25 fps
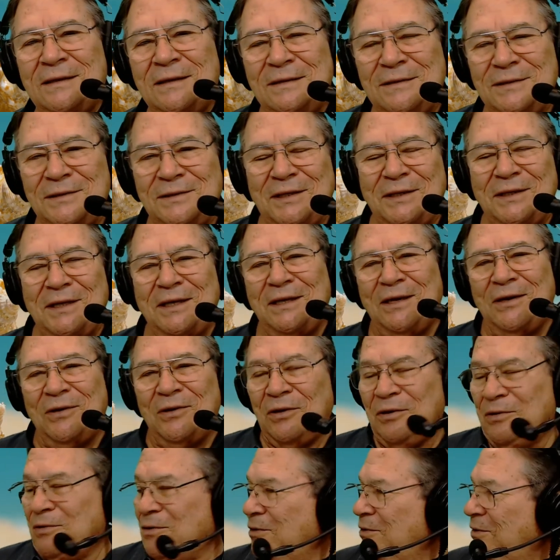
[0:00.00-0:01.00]
sitting
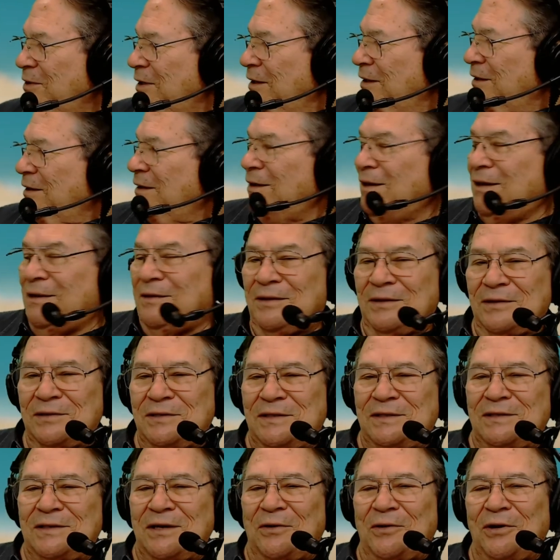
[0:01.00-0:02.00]
here looking in this
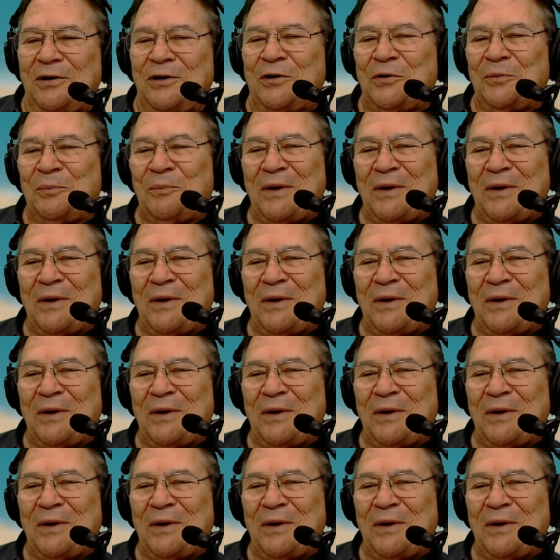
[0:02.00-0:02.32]
stereo